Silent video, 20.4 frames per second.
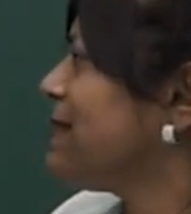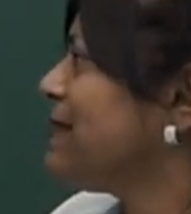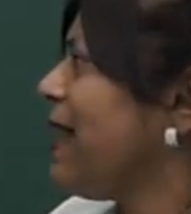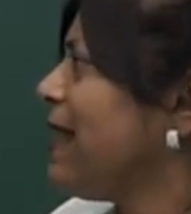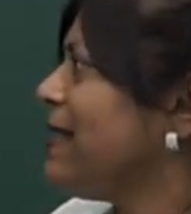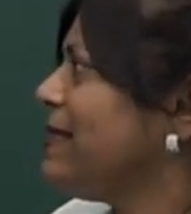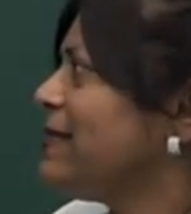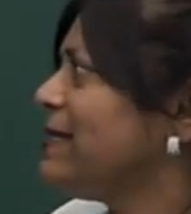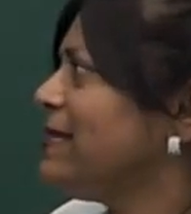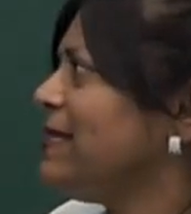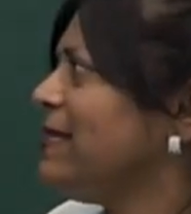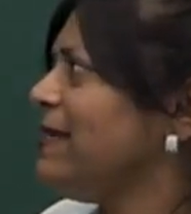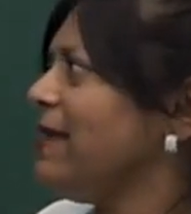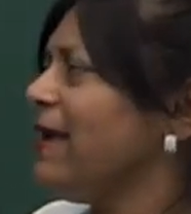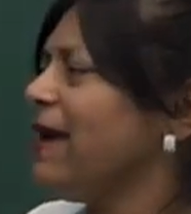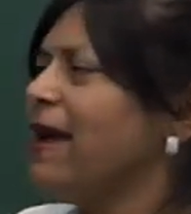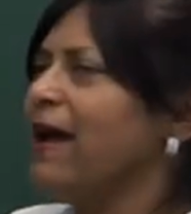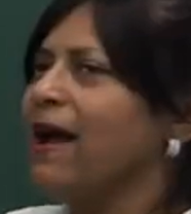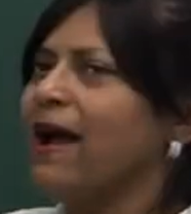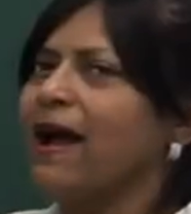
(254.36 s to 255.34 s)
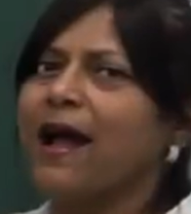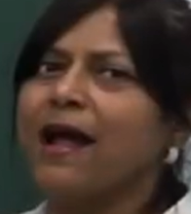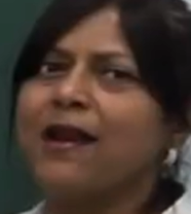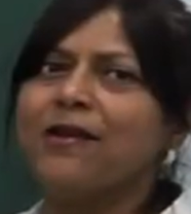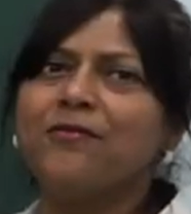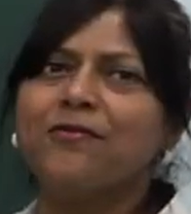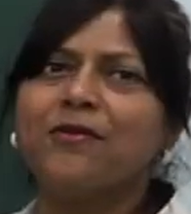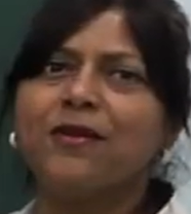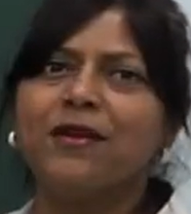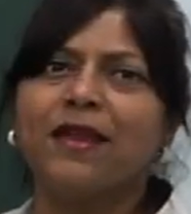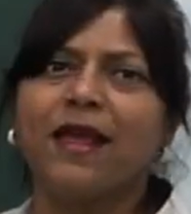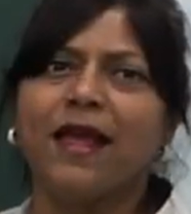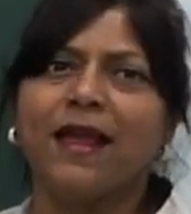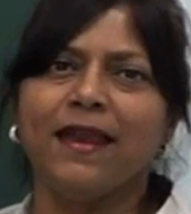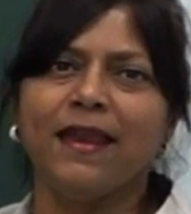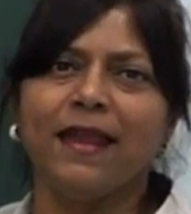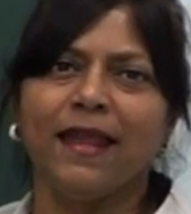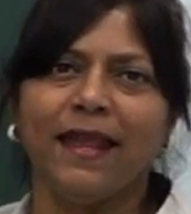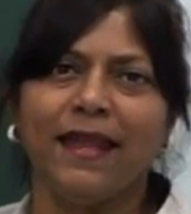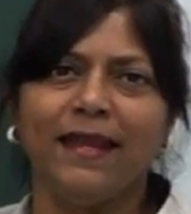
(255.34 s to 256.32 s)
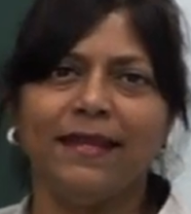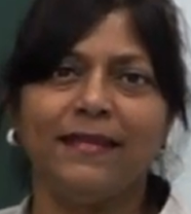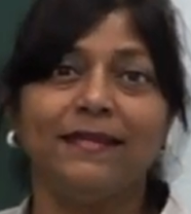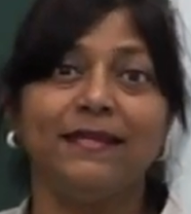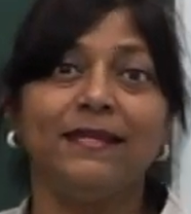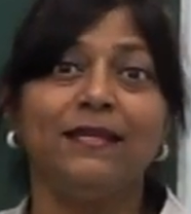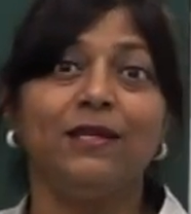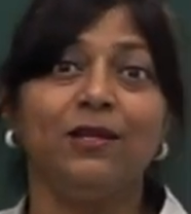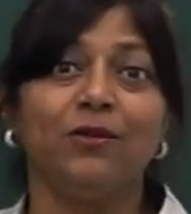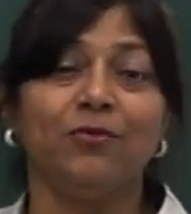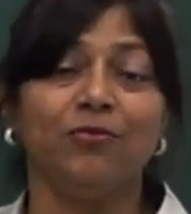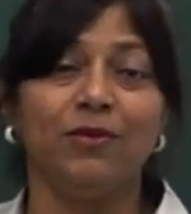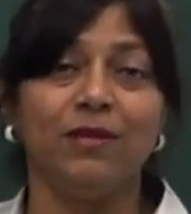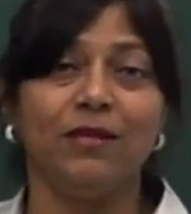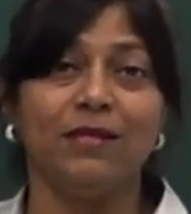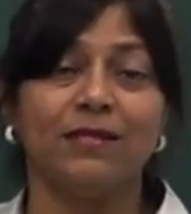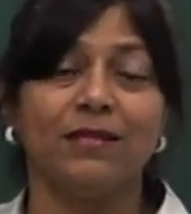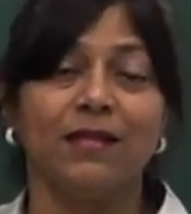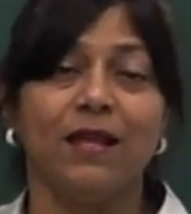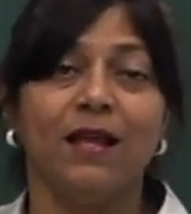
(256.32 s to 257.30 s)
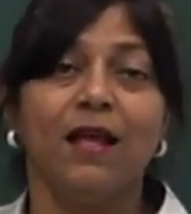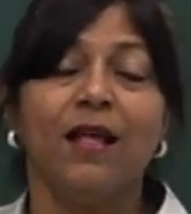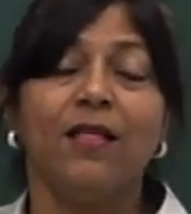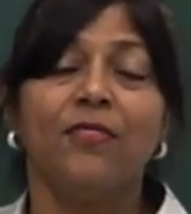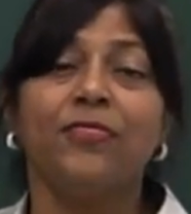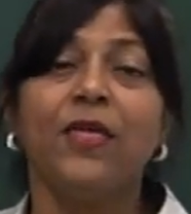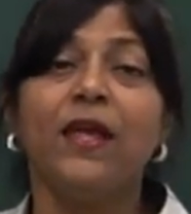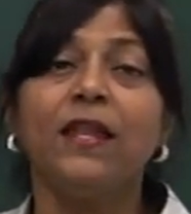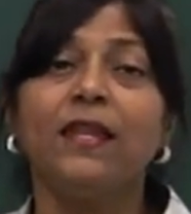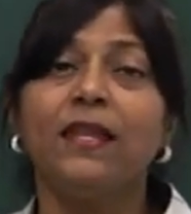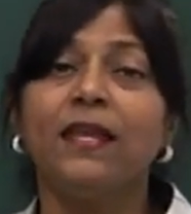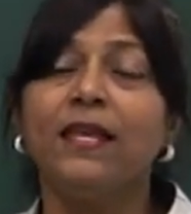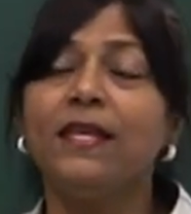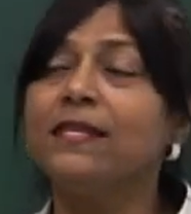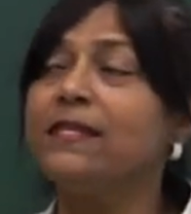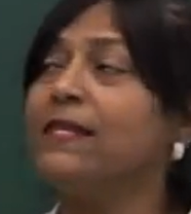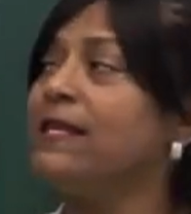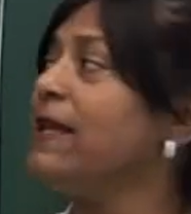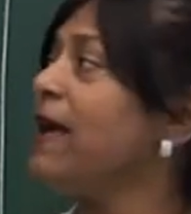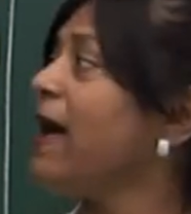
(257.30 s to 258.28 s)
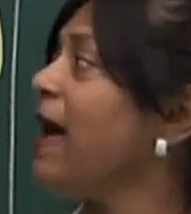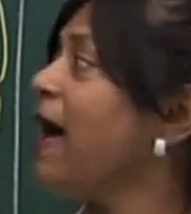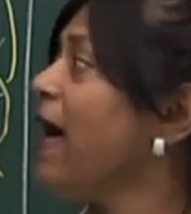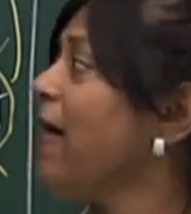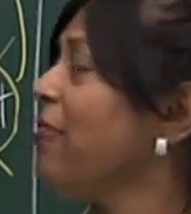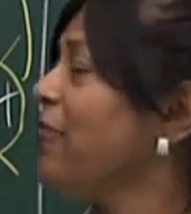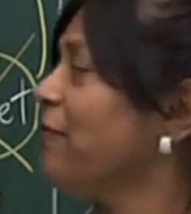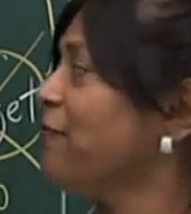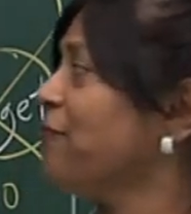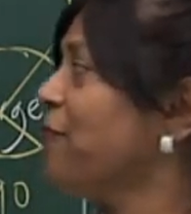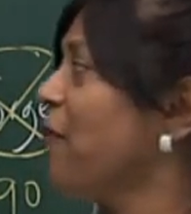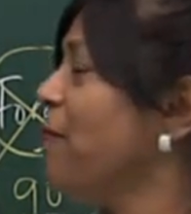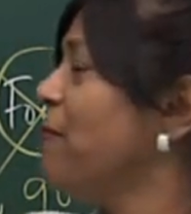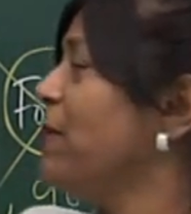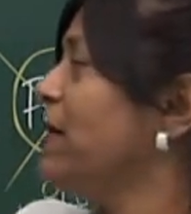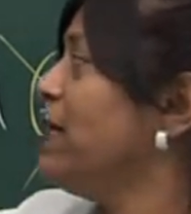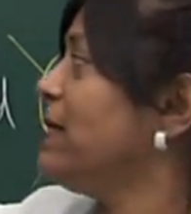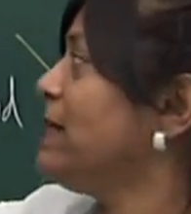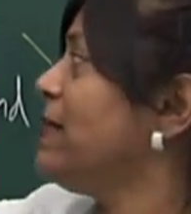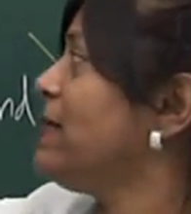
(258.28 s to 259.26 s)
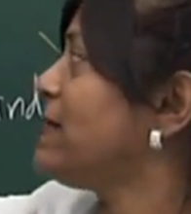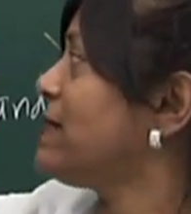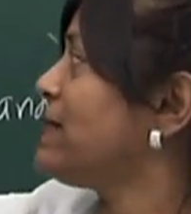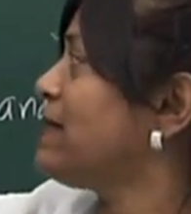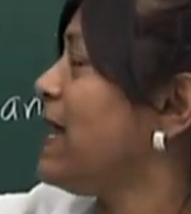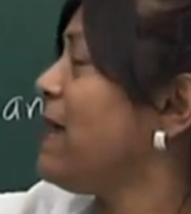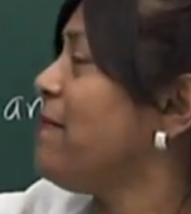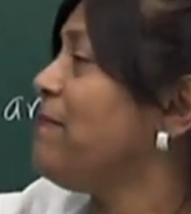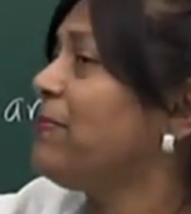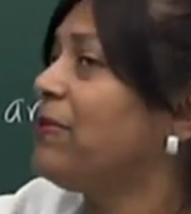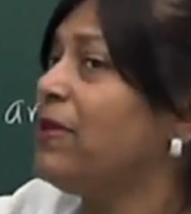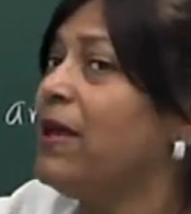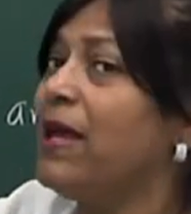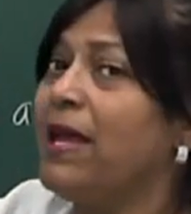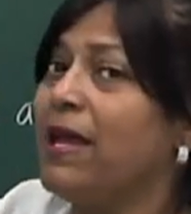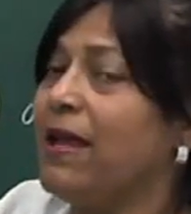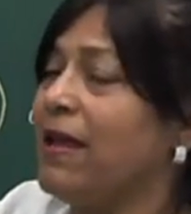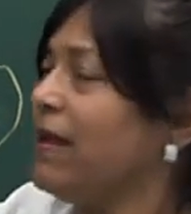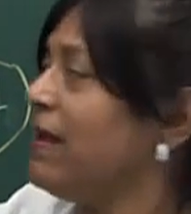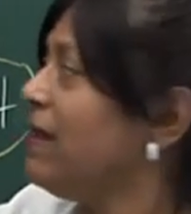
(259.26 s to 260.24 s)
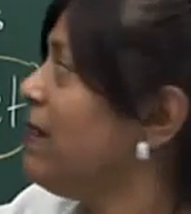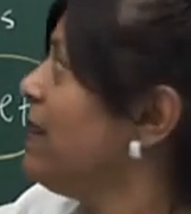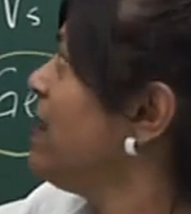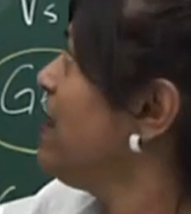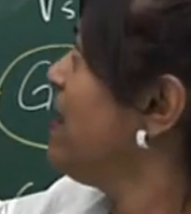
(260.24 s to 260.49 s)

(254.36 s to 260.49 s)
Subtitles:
90, 180 degrees. That is the other formula, the same thing,